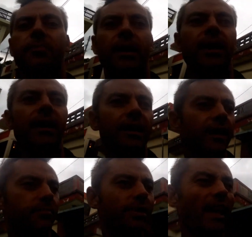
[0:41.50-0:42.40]
but
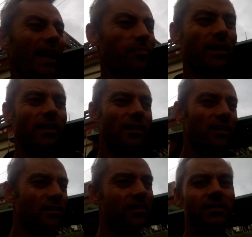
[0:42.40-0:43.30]
I'm pretty happy that
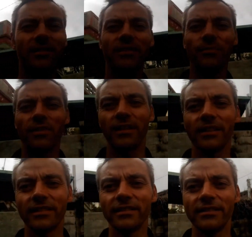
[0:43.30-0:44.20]

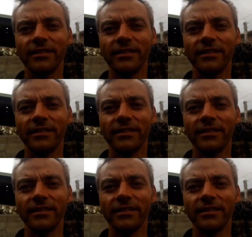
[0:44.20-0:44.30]
something,